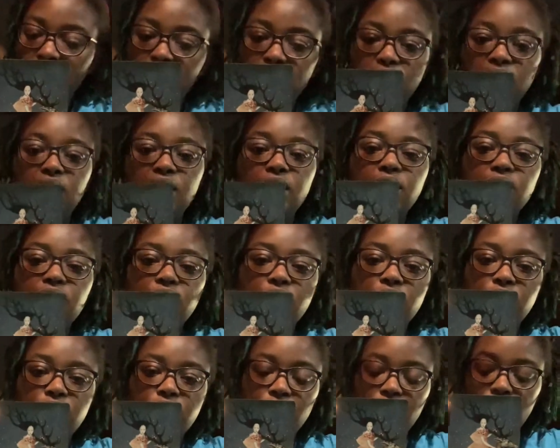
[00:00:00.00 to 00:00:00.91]

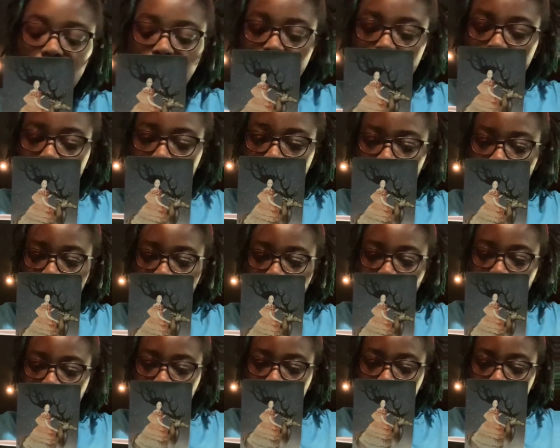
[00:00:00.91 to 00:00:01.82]
seasons together,
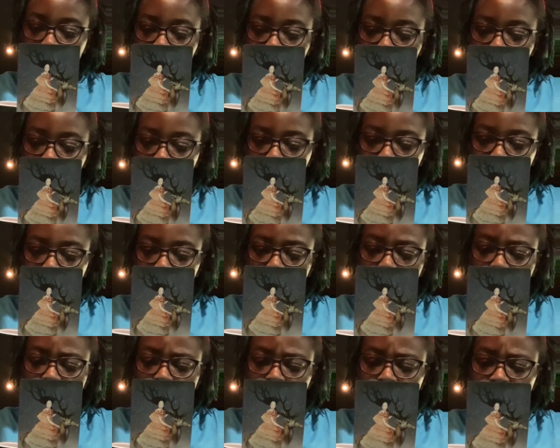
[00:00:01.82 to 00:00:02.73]

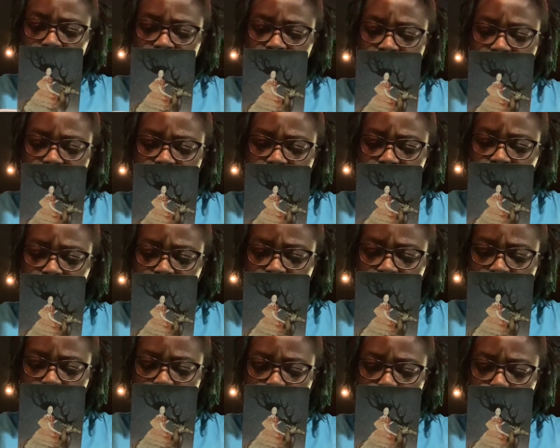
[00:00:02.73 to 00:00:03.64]
many
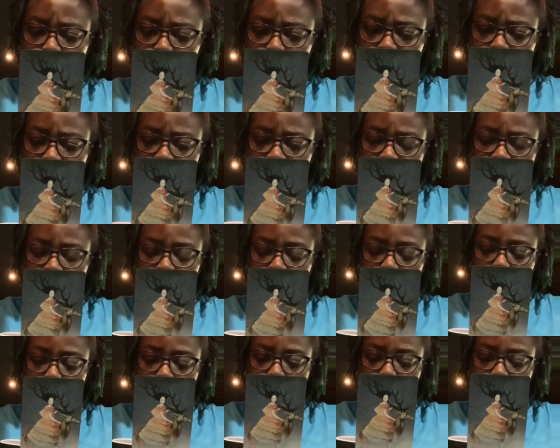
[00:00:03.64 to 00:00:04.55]
sunny joys and
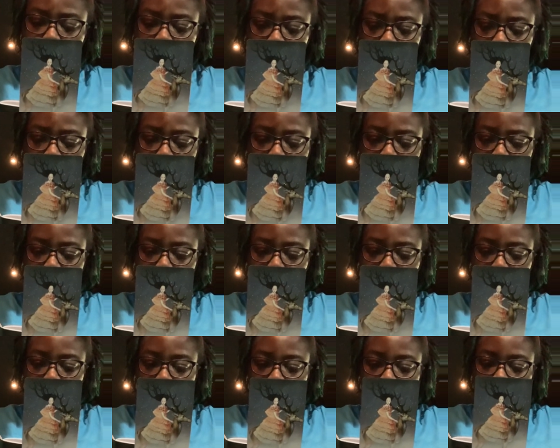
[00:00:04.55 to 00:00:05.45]
cold sorrows.
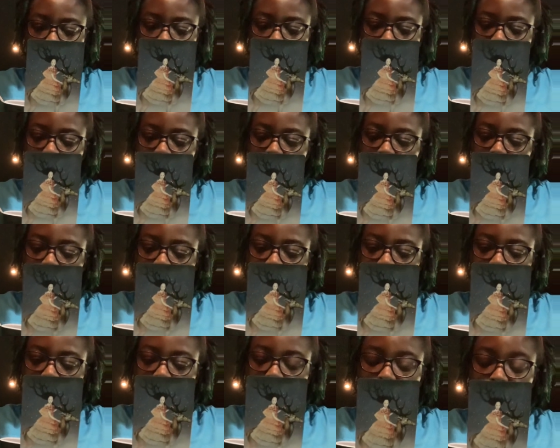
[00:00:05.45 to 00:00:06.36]

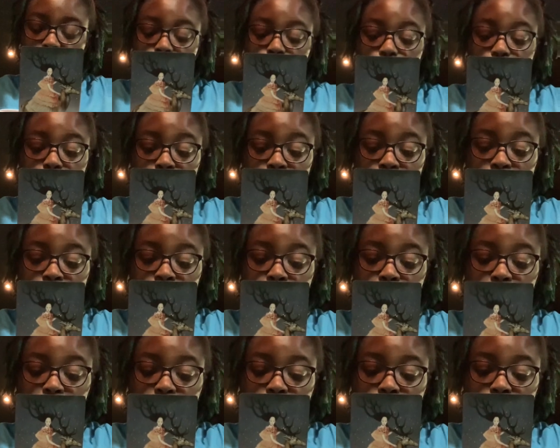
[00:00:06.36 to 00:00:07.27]
Their wisdom
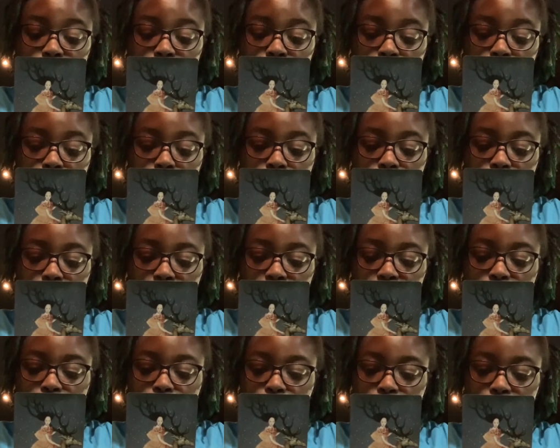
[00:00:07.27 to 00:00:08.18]
has grown
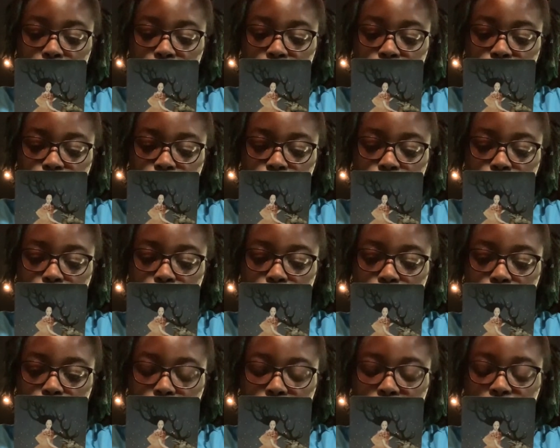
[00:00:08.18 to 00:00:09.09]
like
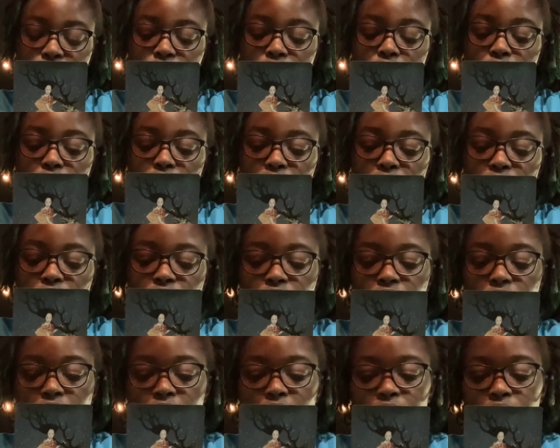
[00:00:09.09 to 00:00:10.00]
the
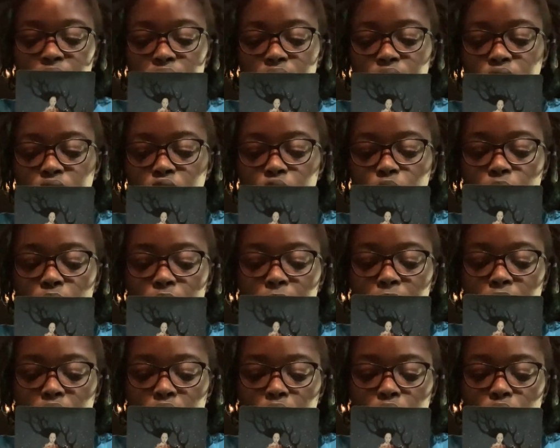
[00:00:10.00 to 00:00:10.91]
graceful antlers the
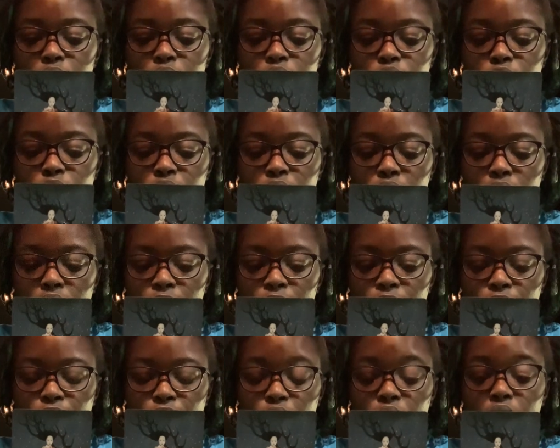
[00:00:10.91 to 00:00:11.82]
woman holds
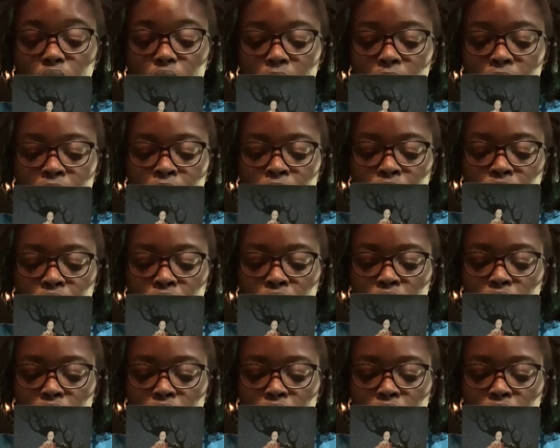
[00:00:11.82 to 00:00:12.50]
for comfort.